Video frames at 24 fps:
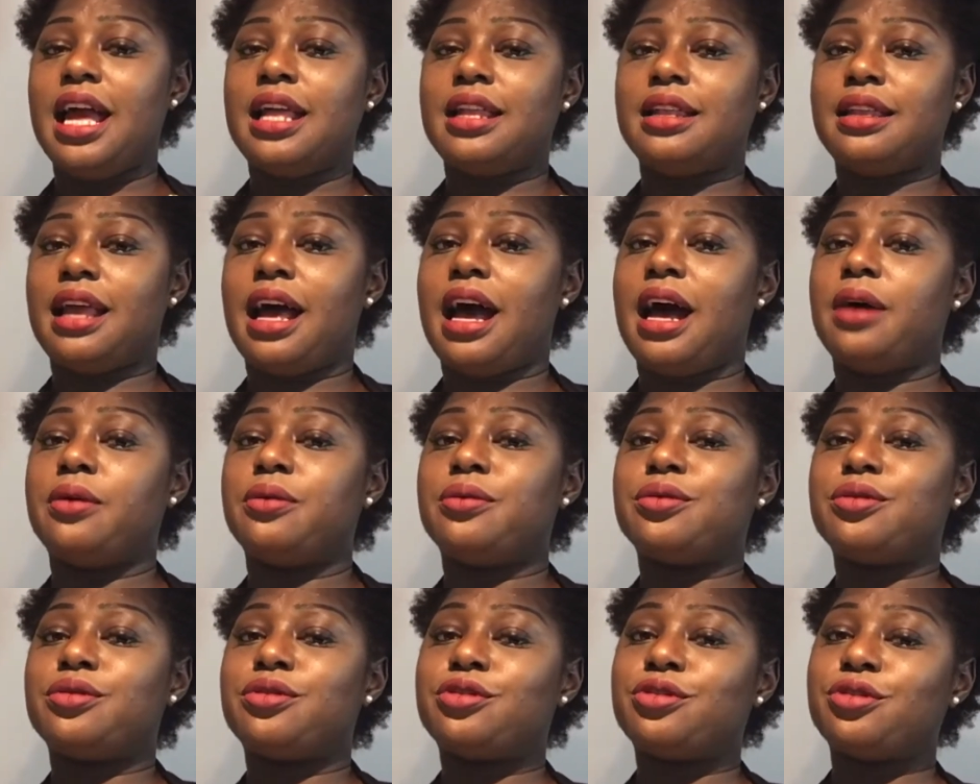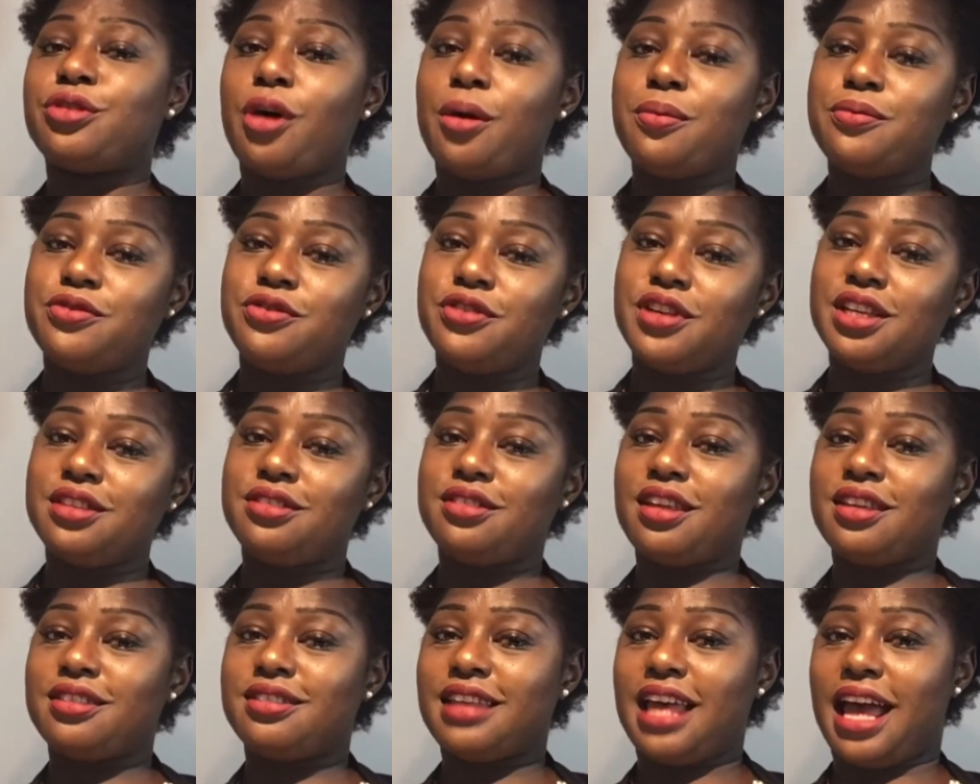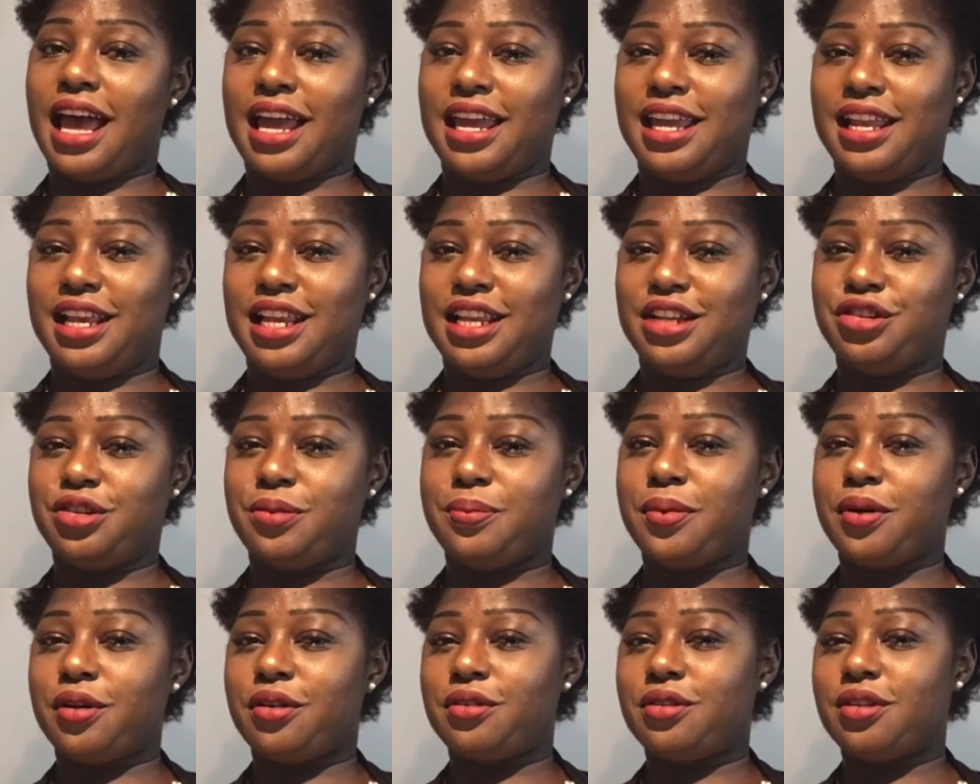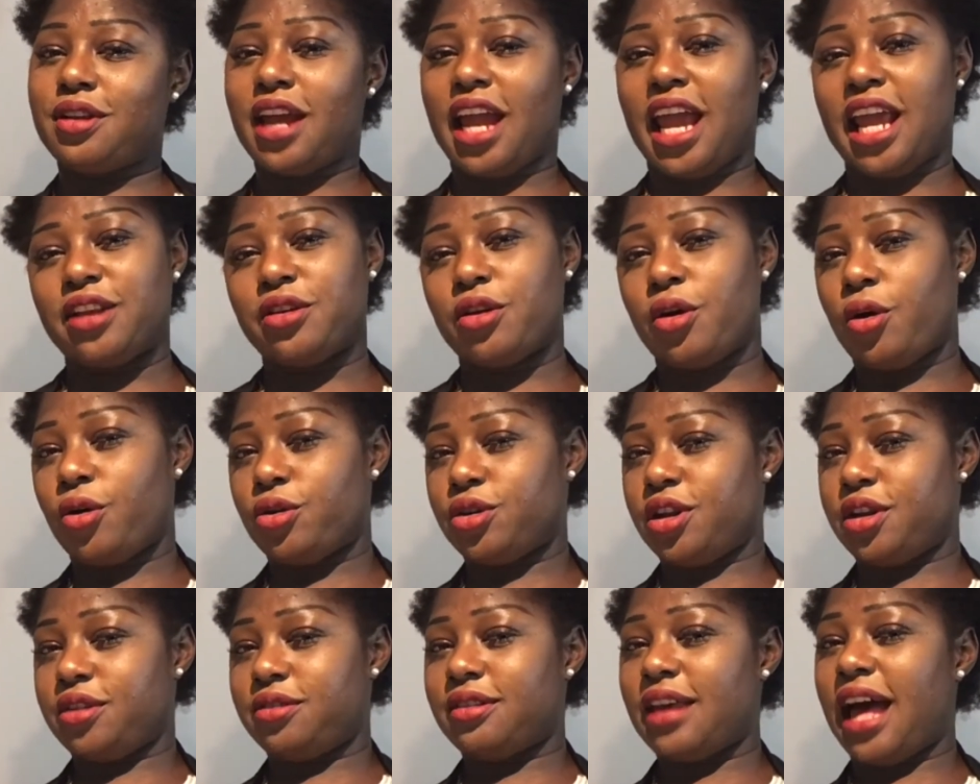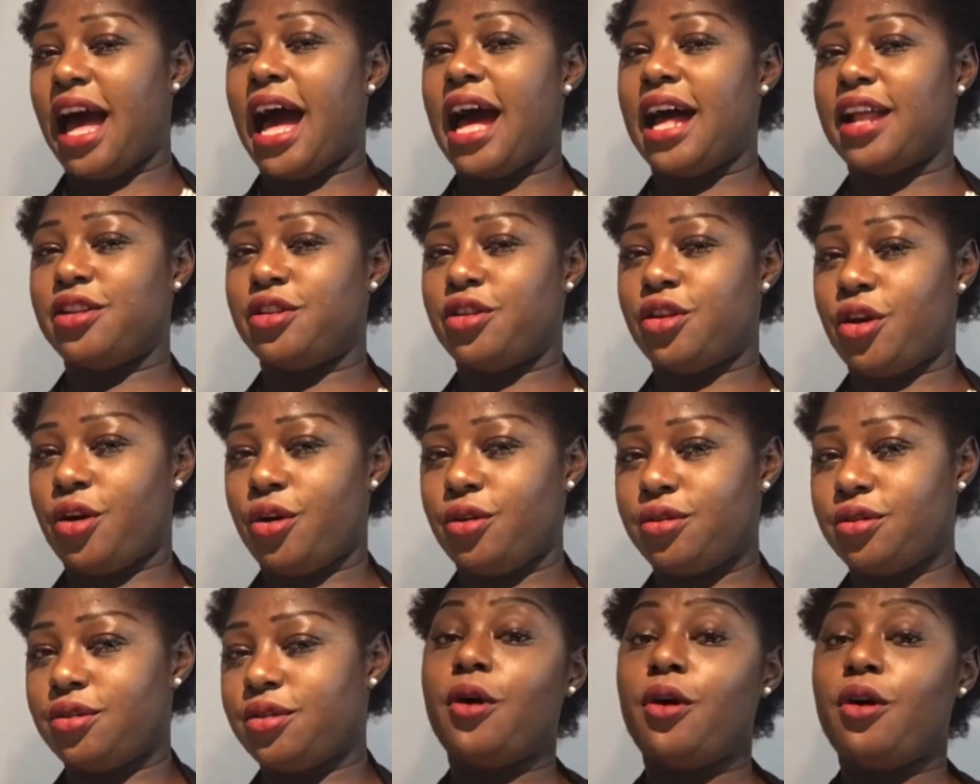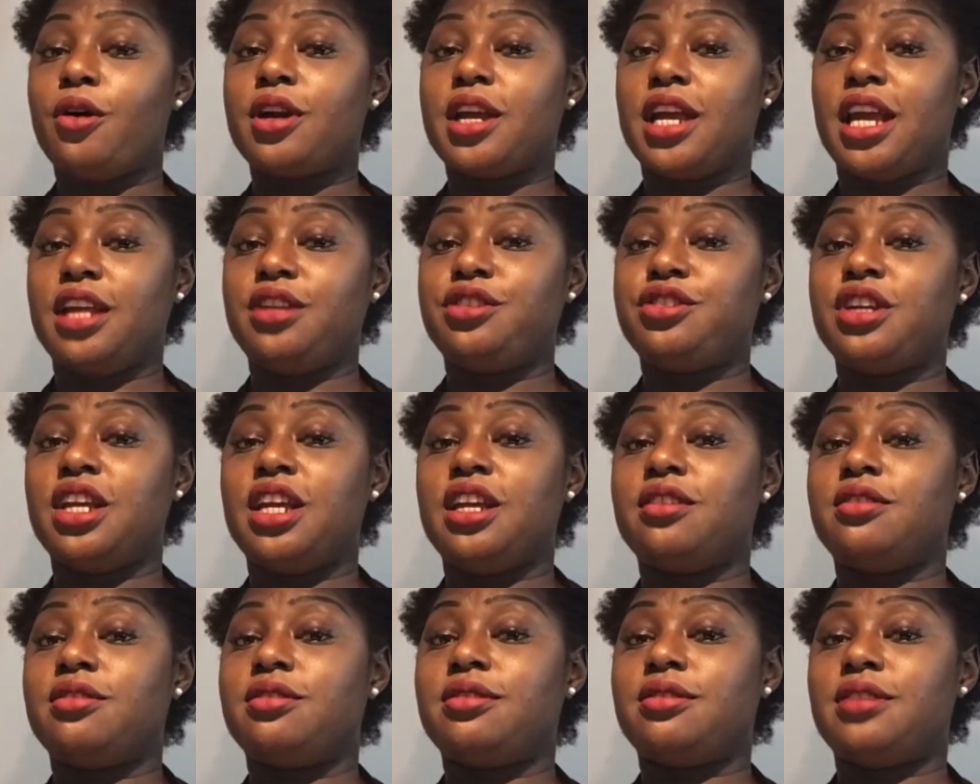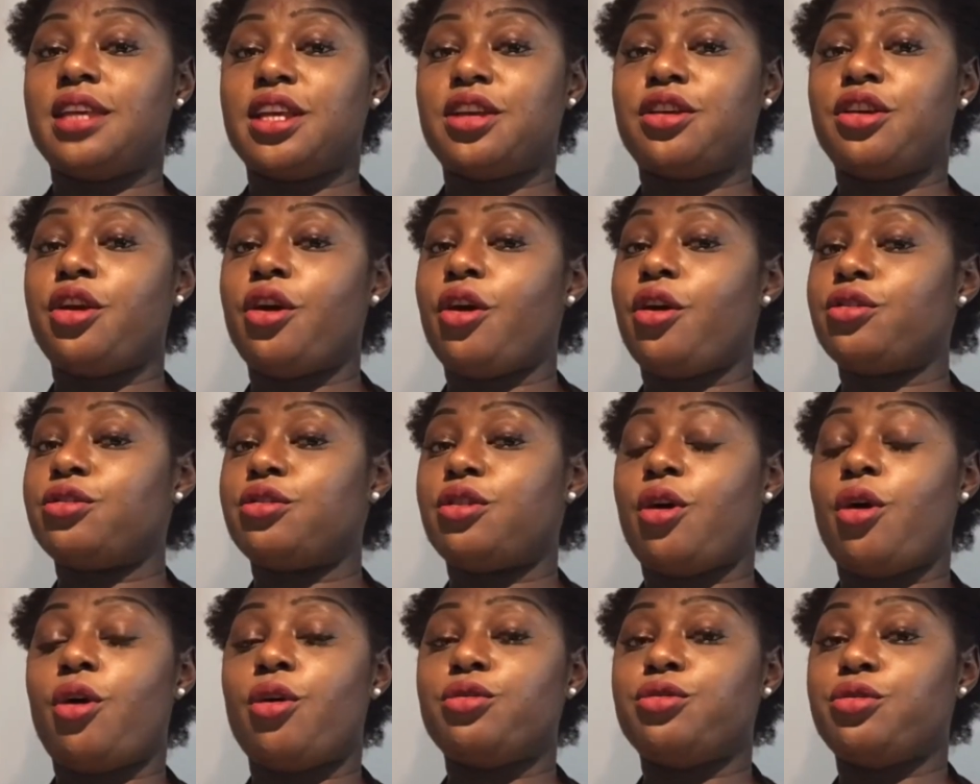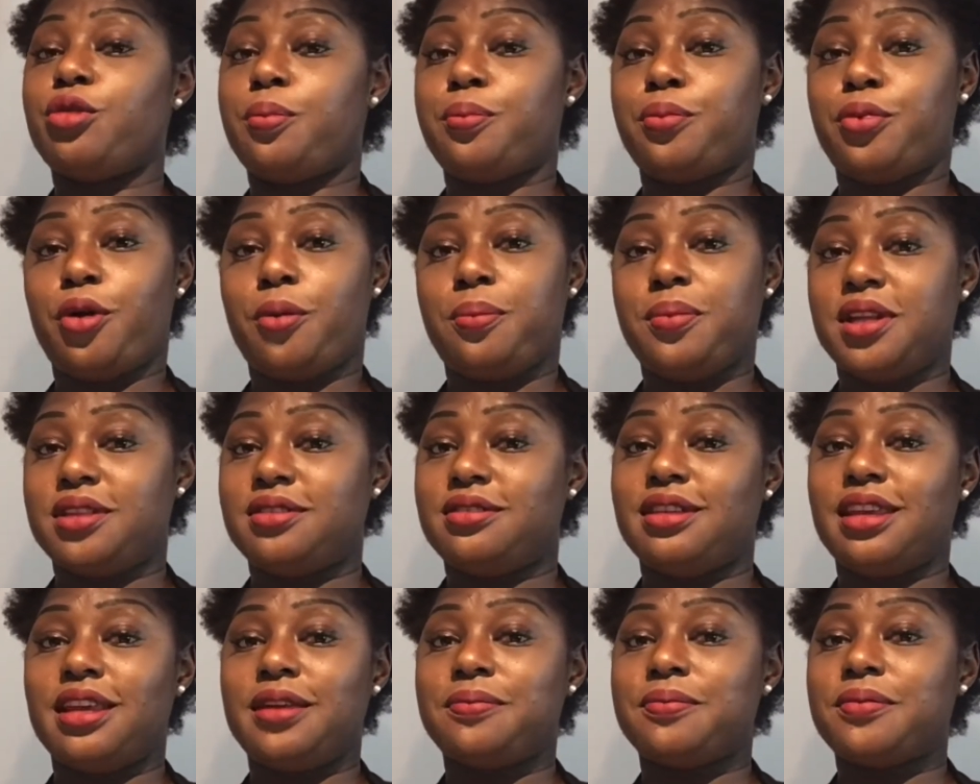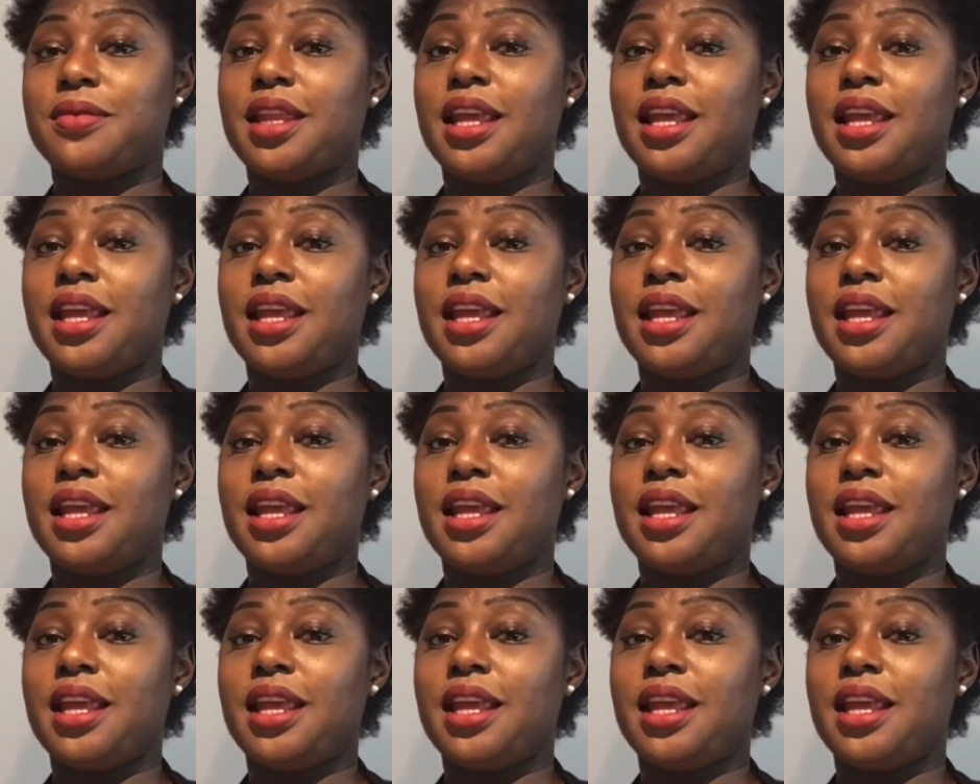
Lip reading: Now, some visas are eligible and others are not. Mortgage is secured on the property.